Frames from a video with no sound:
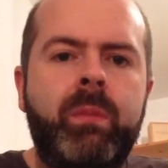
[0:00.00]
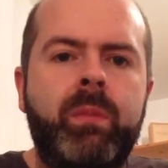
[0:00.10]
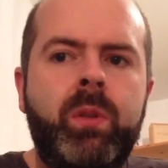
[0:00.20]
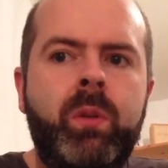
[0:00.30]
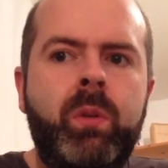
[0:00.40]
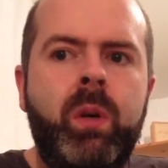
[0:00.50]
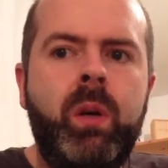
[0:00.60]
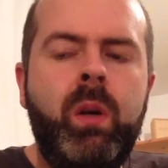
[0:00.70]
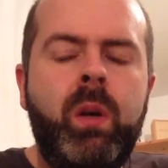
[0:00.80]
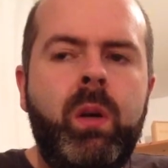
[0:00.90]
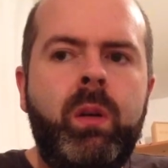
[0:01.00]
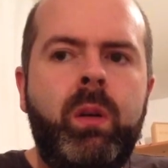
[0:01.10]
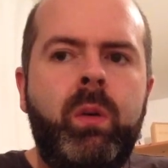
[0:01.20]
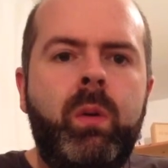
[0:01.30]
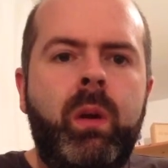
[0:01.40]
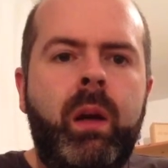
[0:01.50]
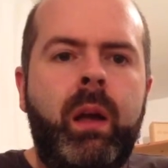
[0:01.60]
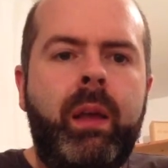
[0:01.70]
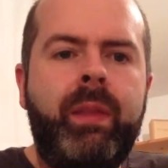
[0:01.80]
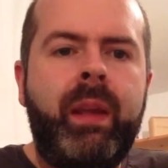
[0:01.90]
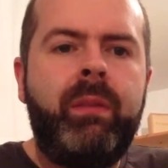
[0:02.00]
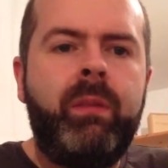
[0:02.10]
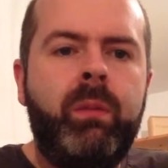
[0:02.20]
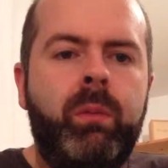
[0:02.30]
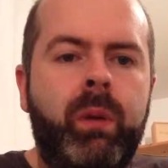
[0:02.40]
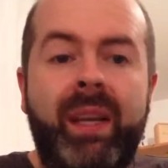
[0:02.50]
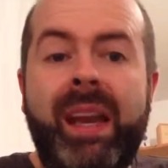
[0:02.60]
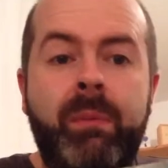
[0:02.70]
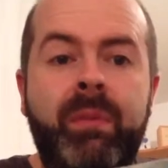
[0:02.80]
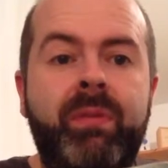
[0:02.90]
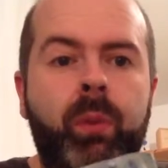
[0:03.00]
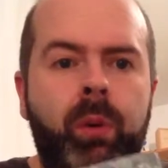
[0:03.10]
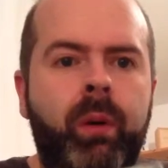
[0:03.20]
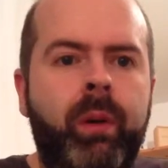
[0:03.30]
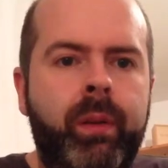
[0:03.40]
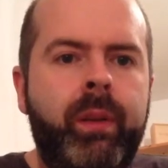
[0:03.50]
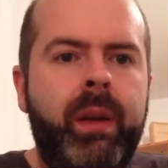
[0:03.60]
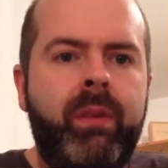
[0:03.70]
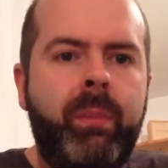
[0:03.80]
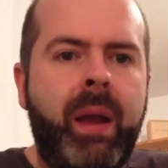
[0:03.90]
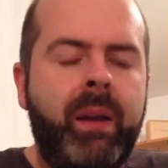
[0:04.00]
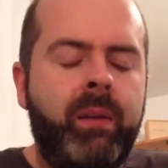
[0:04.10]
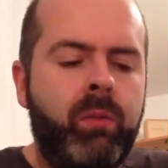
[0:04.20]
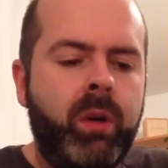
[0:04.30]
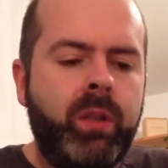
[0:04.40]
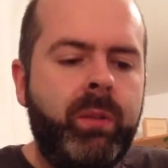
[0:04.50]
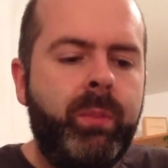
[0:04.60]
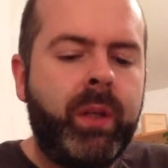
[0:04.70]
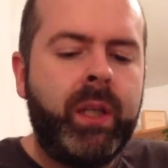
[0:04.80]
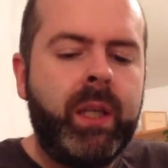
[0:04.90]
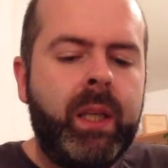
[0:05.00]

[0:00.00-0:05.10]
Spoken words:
So I think get in before the Nevermind rush, but